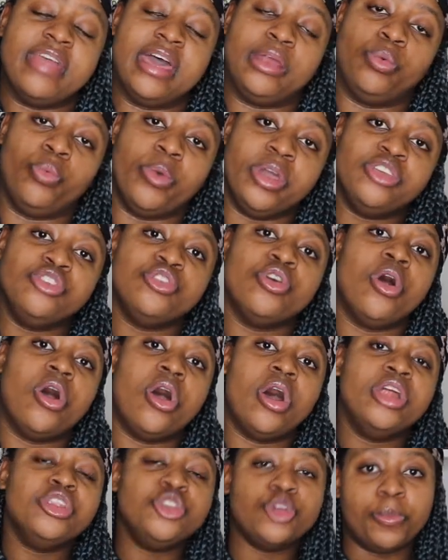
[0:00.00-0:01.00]
that when you're
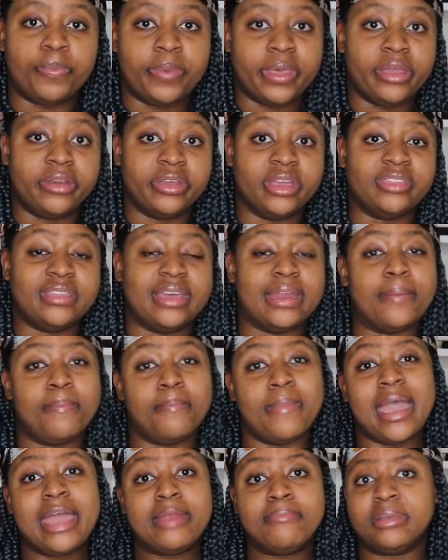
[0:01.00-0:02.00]
on your period, that a
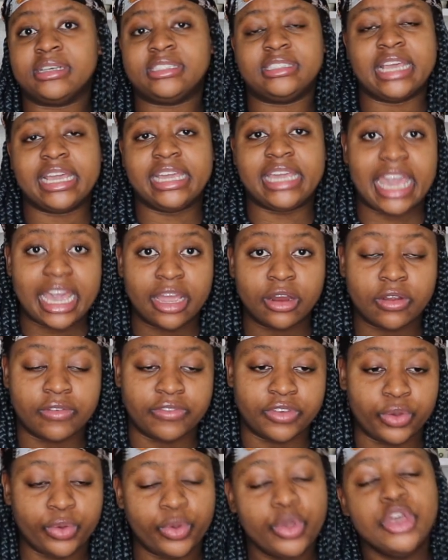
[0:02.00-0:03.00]
man must take care
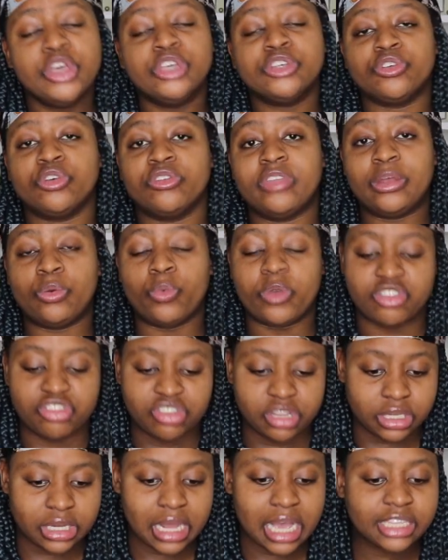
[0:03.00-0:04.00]
of you, so that when
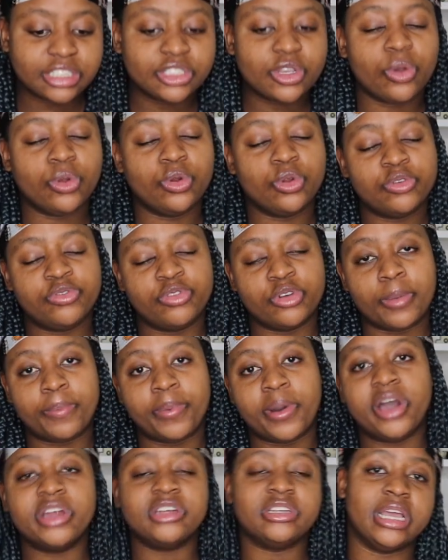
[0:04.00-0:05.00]
she does go look for a
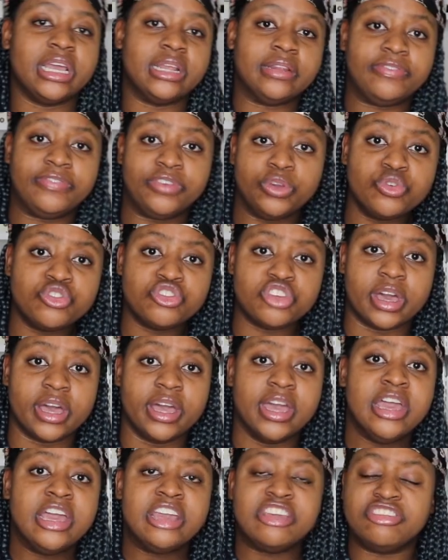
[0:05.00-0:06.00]
partner in
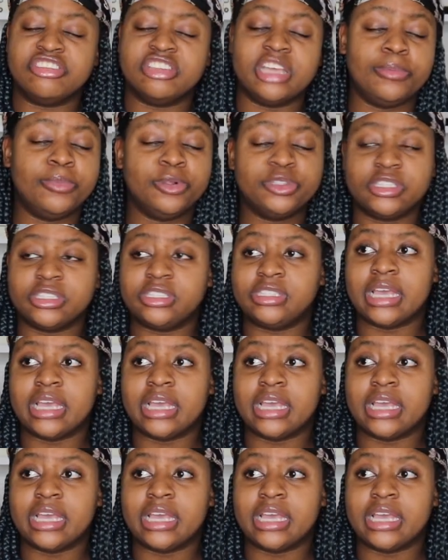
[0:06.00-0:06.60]
future, she's able to